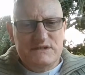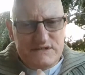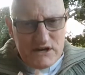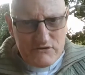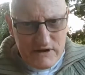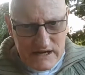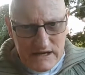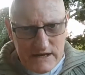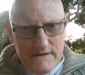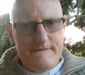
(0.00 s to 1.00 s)

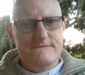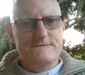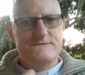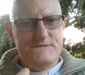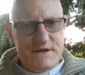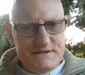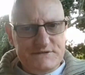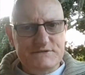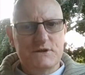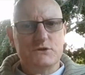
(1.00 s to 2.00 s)
directly,
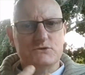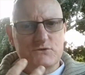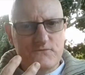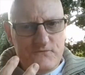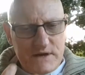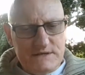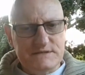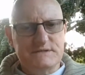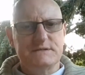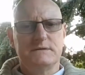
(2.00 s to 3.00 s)
face to
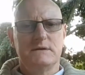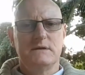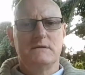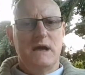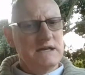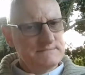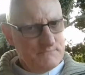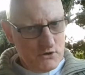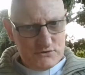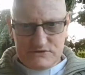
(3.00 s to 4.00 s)
face. As
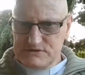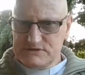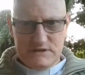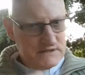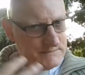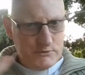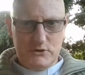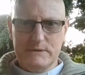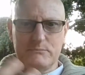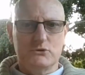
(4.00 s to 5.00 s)
Moses in the
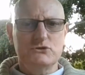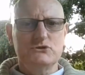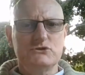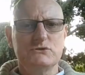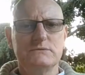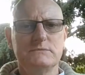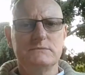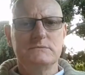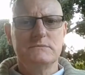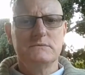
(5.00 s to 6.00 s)
burning bush,
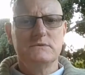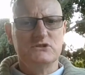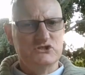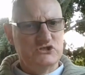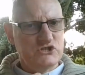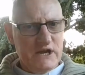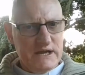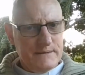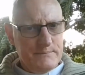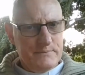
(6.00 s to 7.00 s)

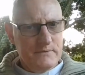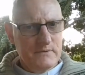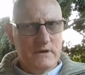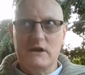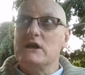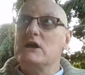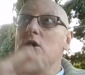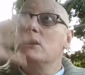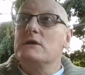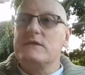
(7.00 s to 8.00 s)
Jacob,
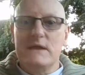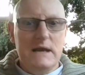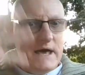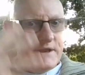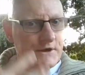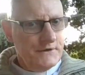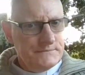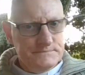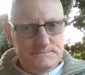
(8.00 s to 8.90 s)
the ladder,